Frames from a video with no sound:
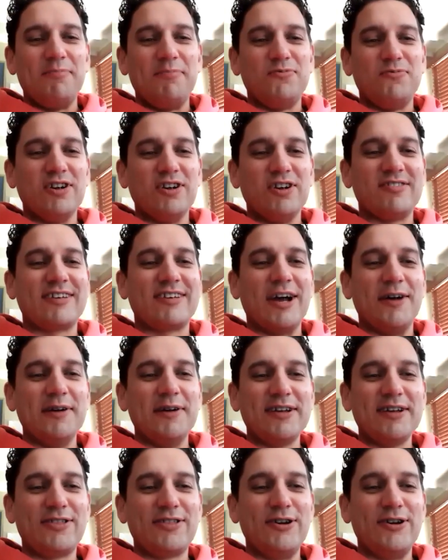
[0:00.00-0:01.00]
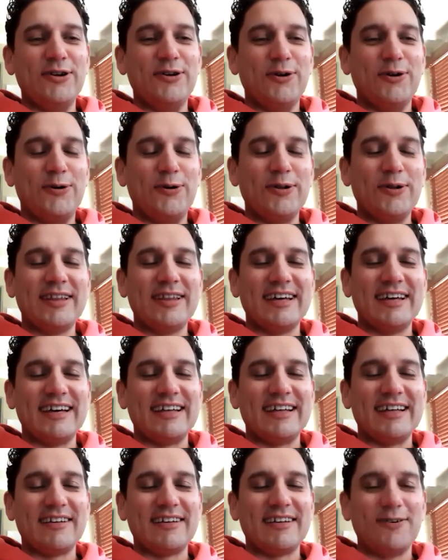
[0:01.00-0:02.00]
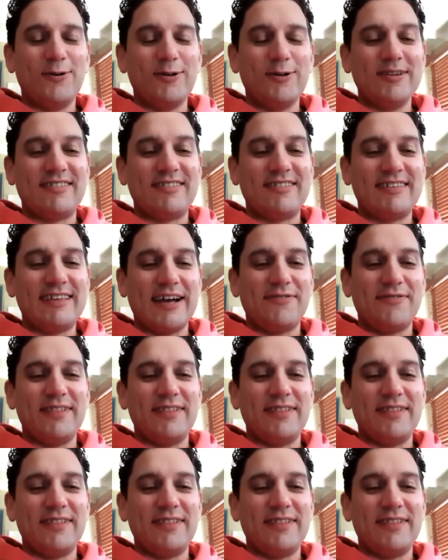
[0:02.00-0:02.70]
Just going through all the stuff